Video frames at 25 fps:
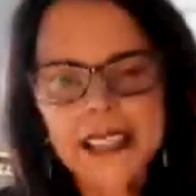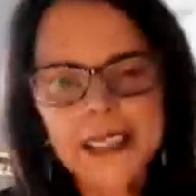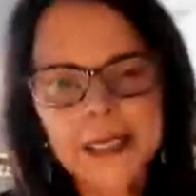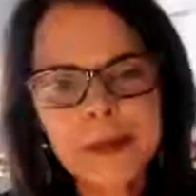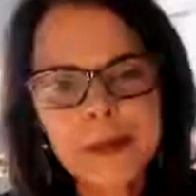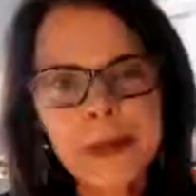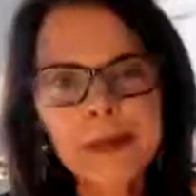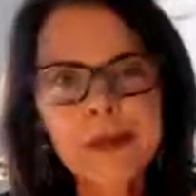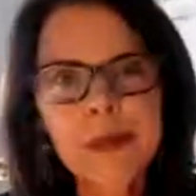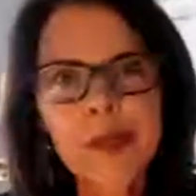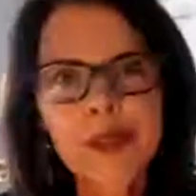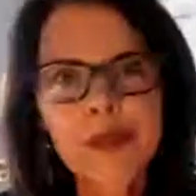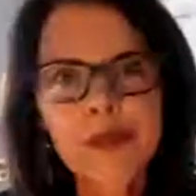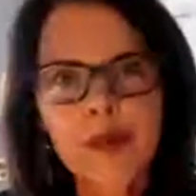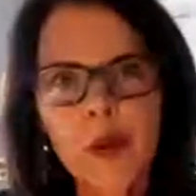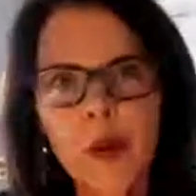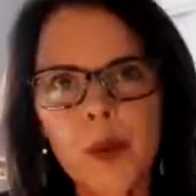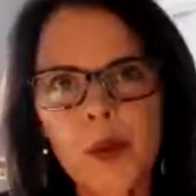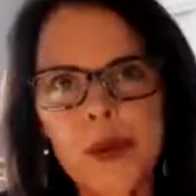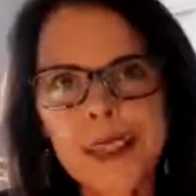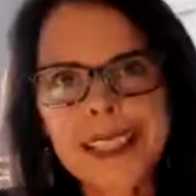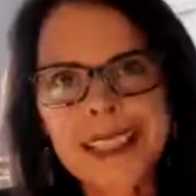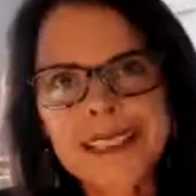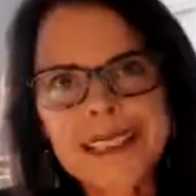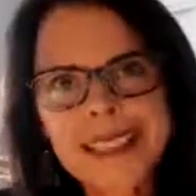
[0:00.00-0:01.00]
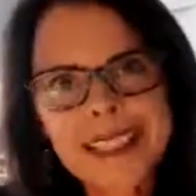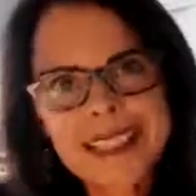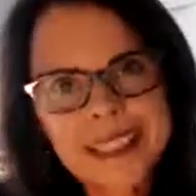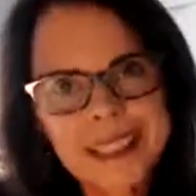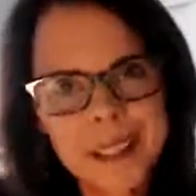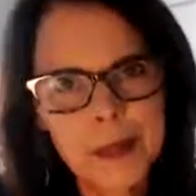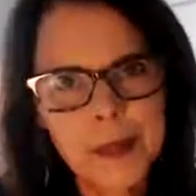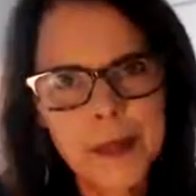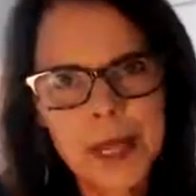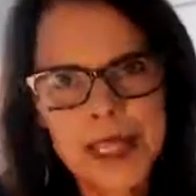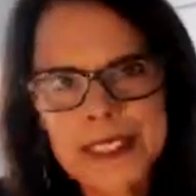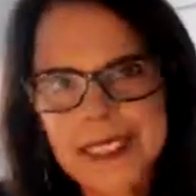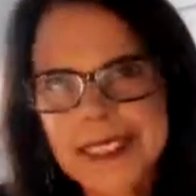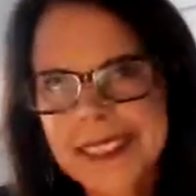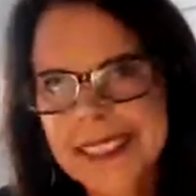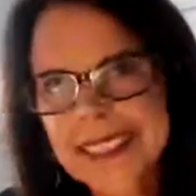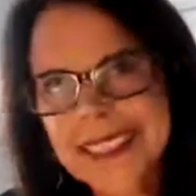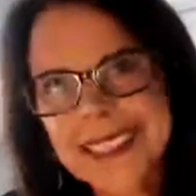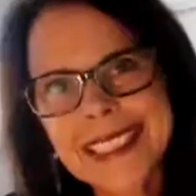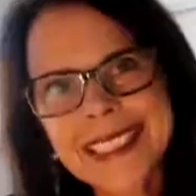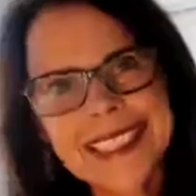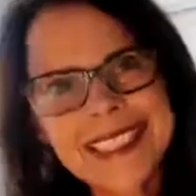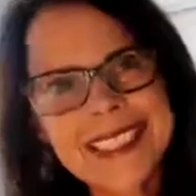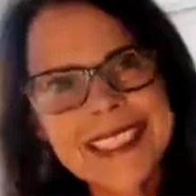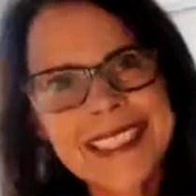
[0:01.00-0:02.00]
we move forward, that these are practices.
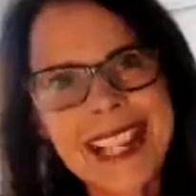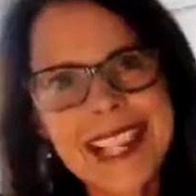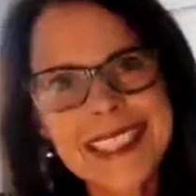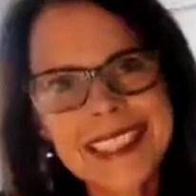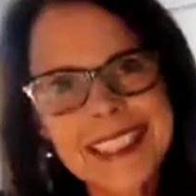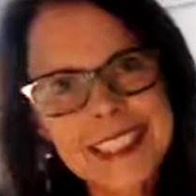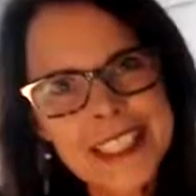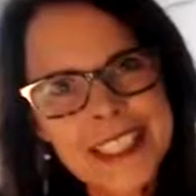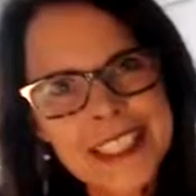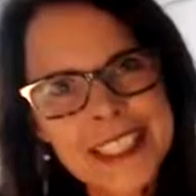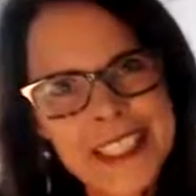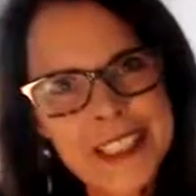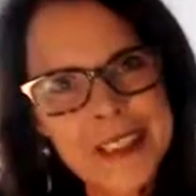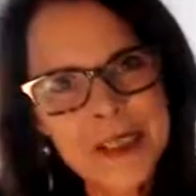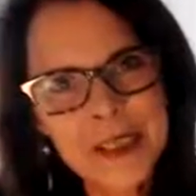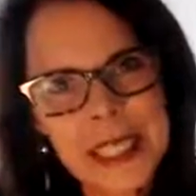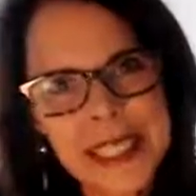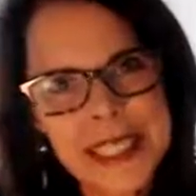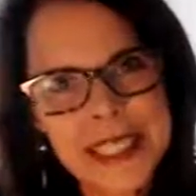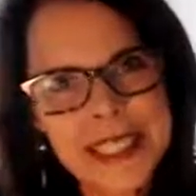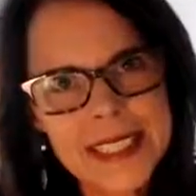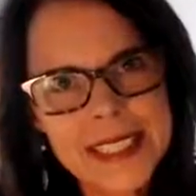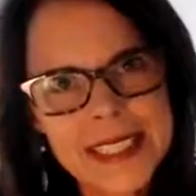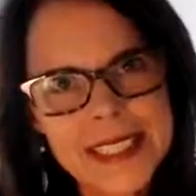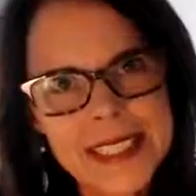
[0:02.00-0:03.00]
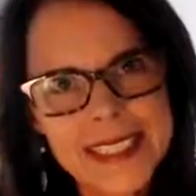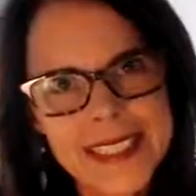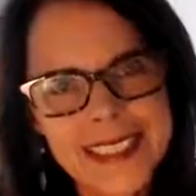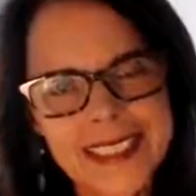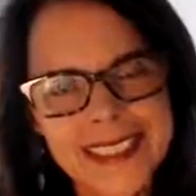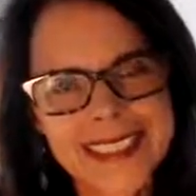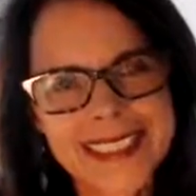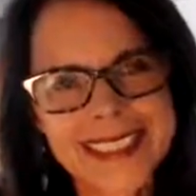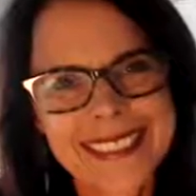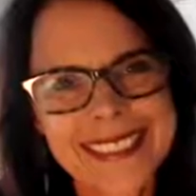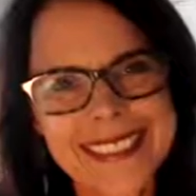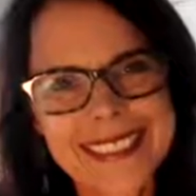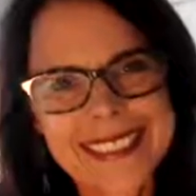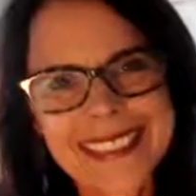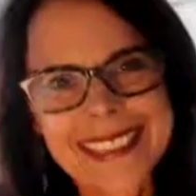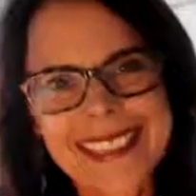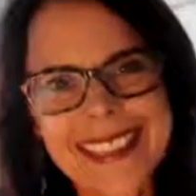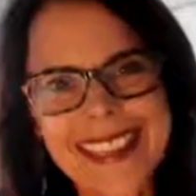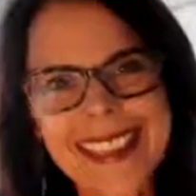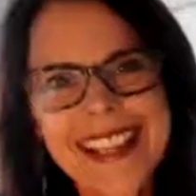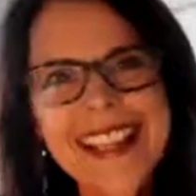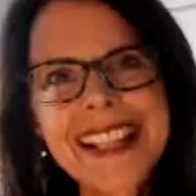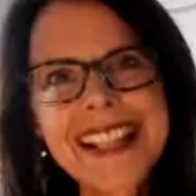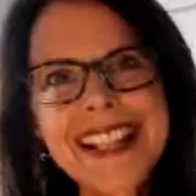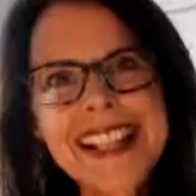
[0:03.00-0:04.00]
This is not a to-do list.
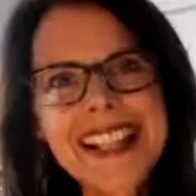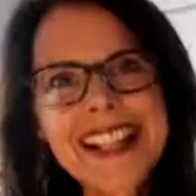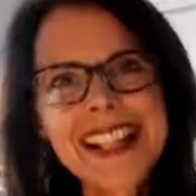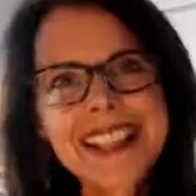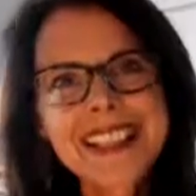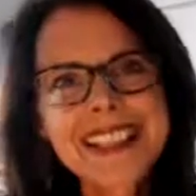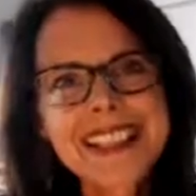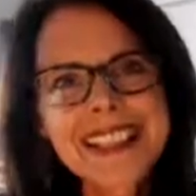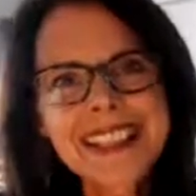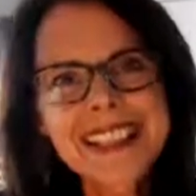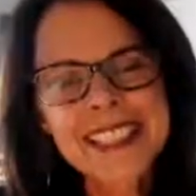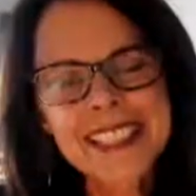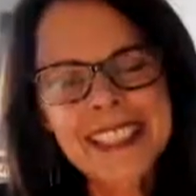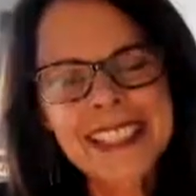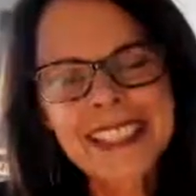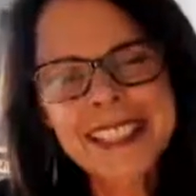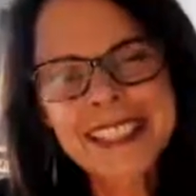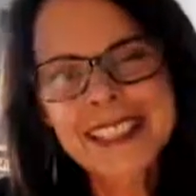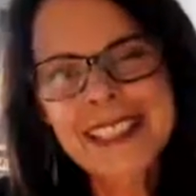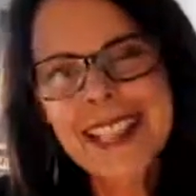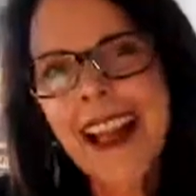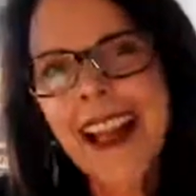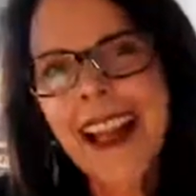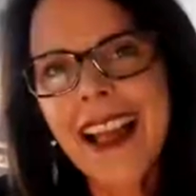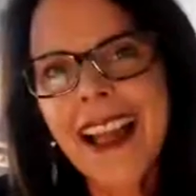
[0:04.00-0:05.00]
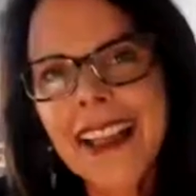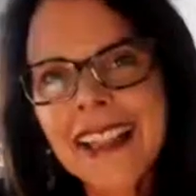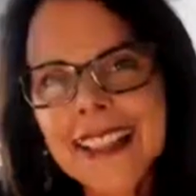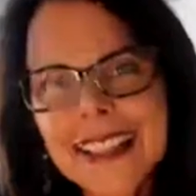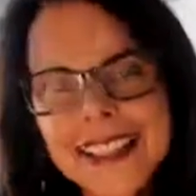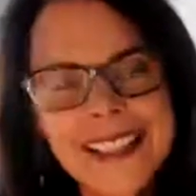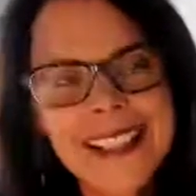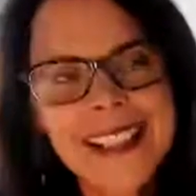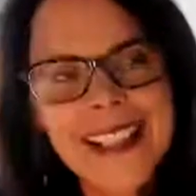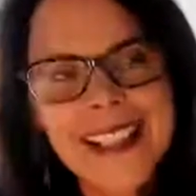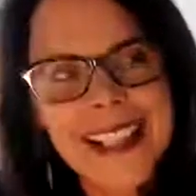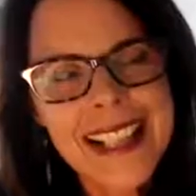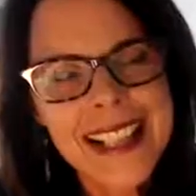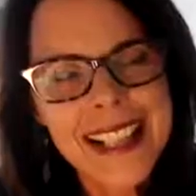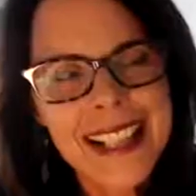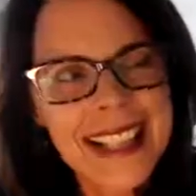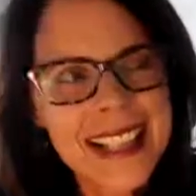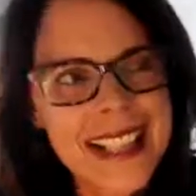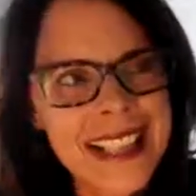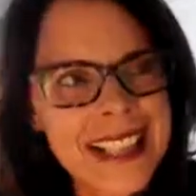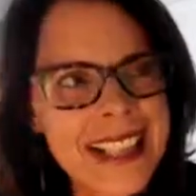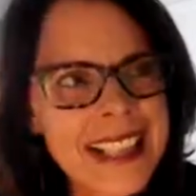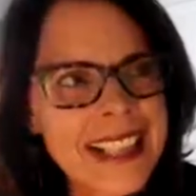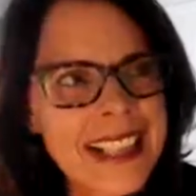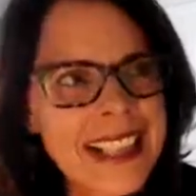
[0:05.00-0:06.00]
This is not
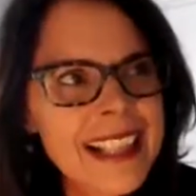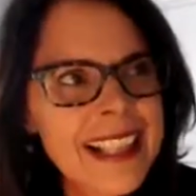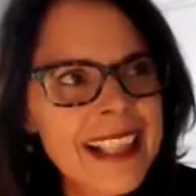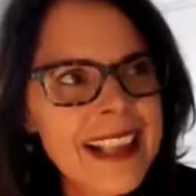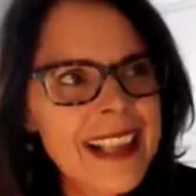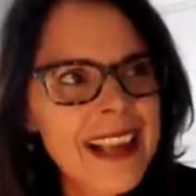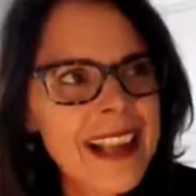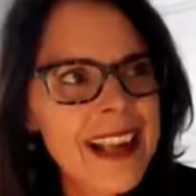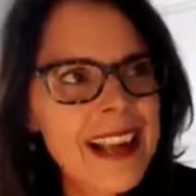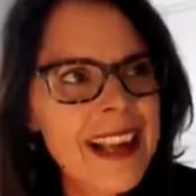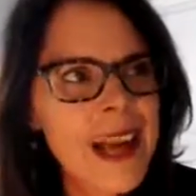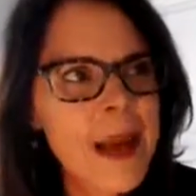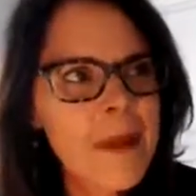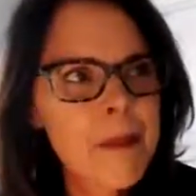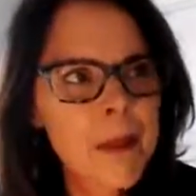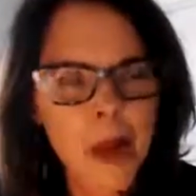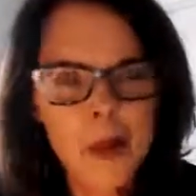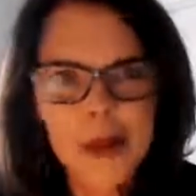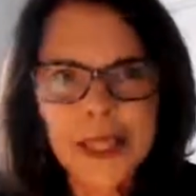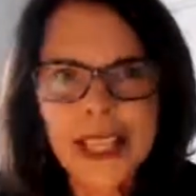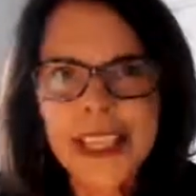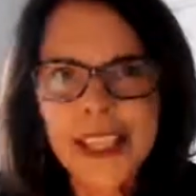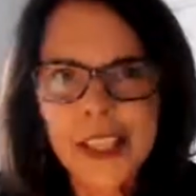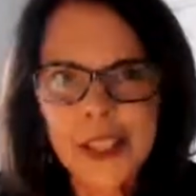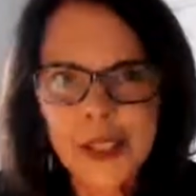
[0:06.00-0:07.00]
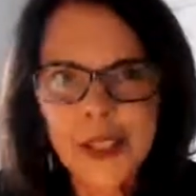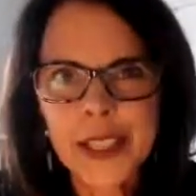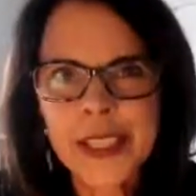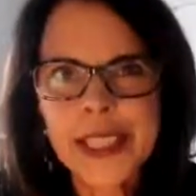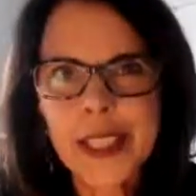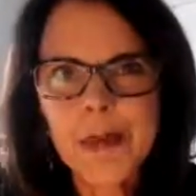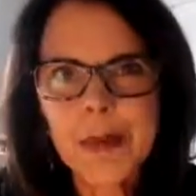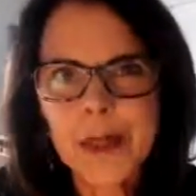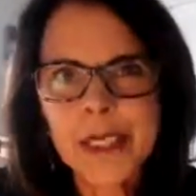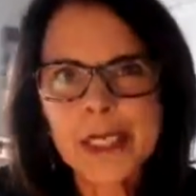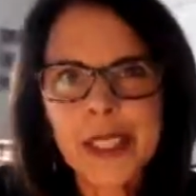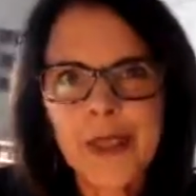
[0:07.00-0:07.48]
a, okay, hurry up and go